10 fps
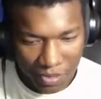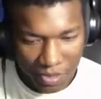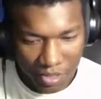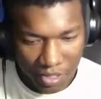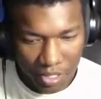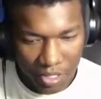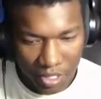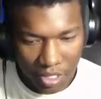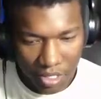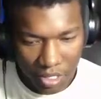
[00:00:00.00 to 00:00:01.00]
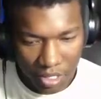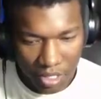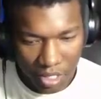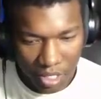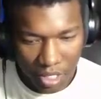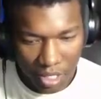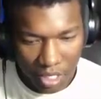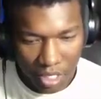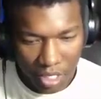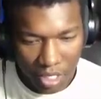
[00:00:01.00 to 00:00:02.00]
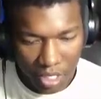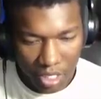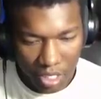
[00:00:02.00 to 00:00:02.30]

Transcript: Nothing is said.